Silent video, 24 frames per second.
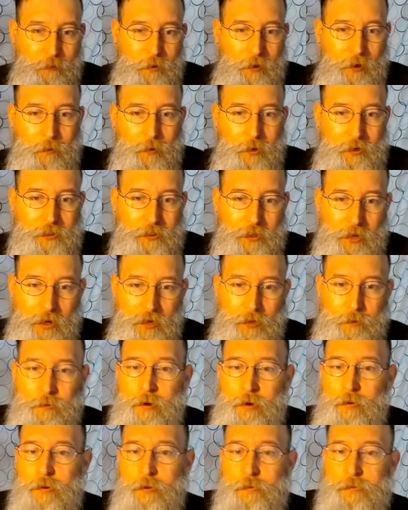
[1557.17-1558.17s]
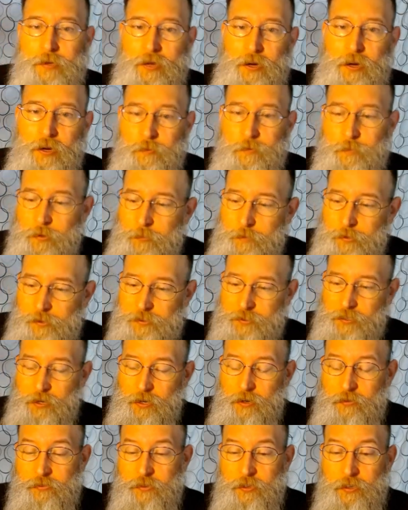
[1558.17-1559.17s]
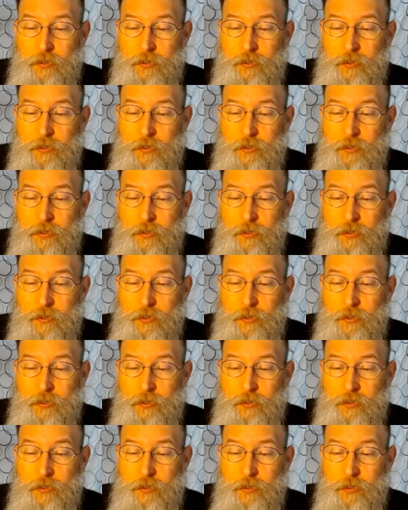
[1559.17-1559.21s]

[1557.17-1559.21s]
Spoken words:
want to talk about when I'm talking by myself